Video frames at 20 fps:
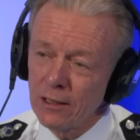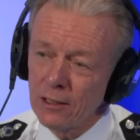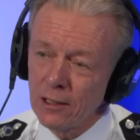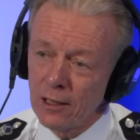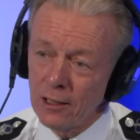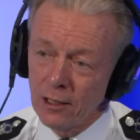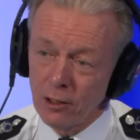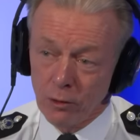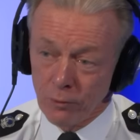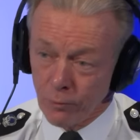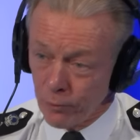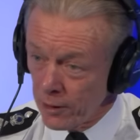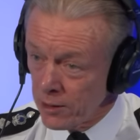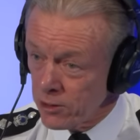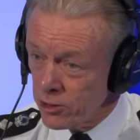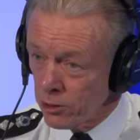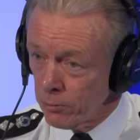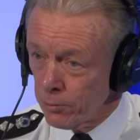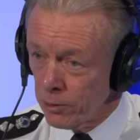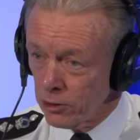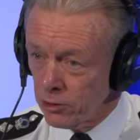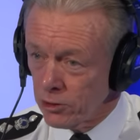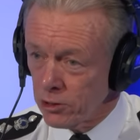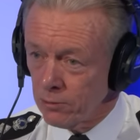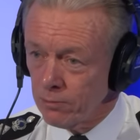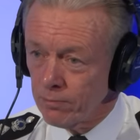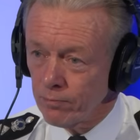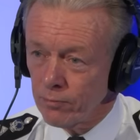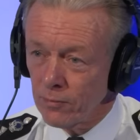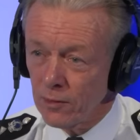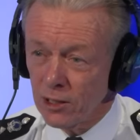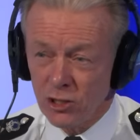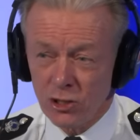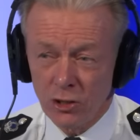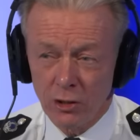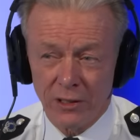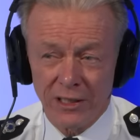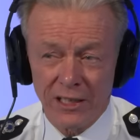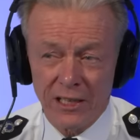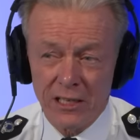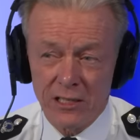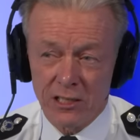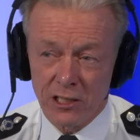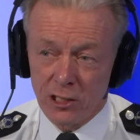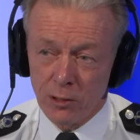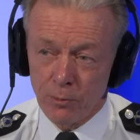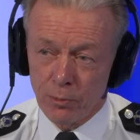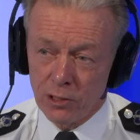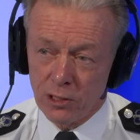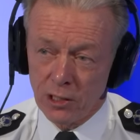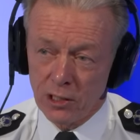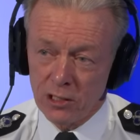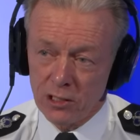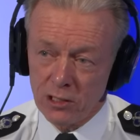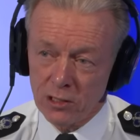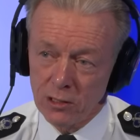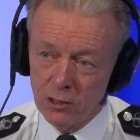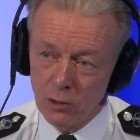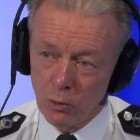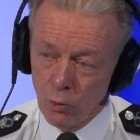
uh, or France and Belgium, it's not easy to predict